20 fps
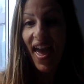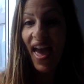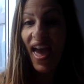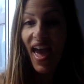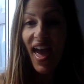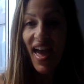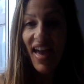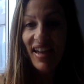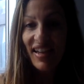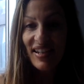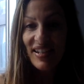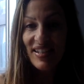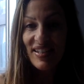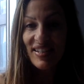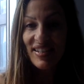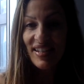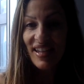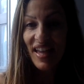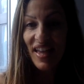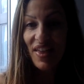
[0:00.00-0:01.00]

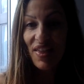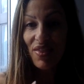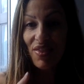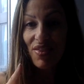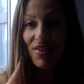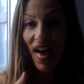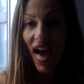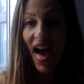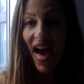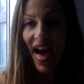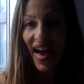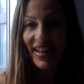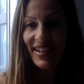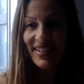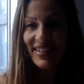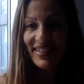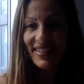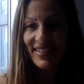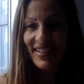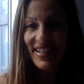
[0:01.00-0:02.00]
and that
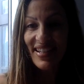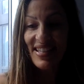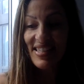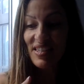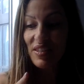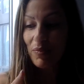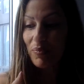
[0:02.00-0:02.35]
is